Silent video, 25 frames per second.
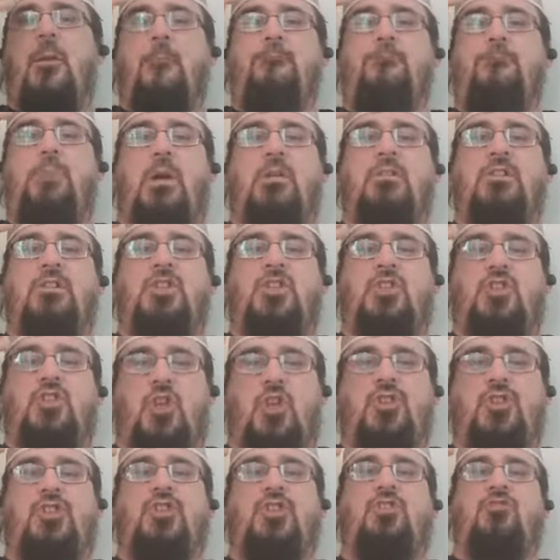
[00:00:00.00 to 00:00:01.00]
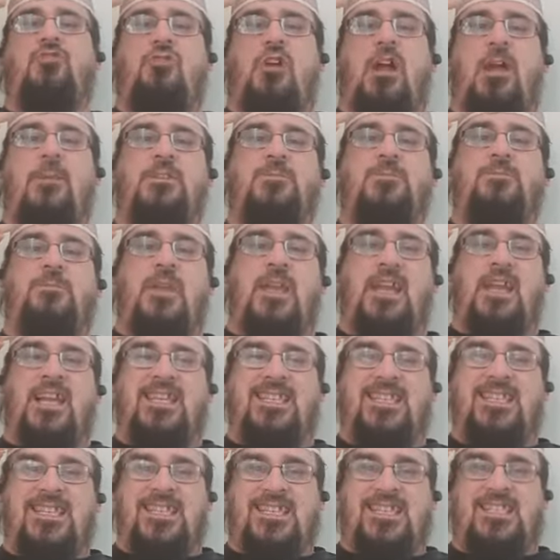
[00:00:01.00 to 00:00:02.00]
Boris Johnson's crime is being
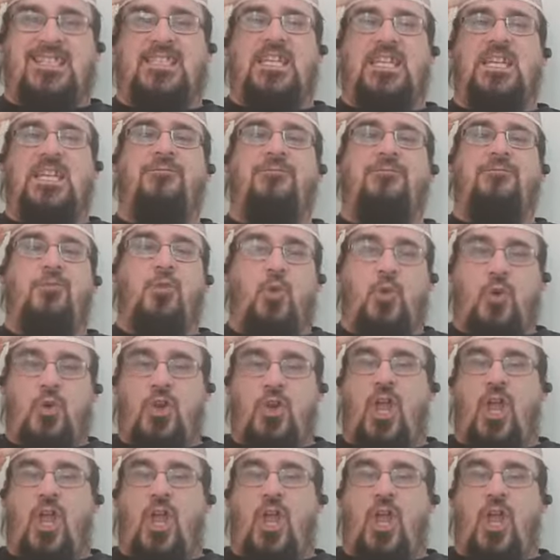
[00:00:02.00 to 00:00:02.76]
a deceitful,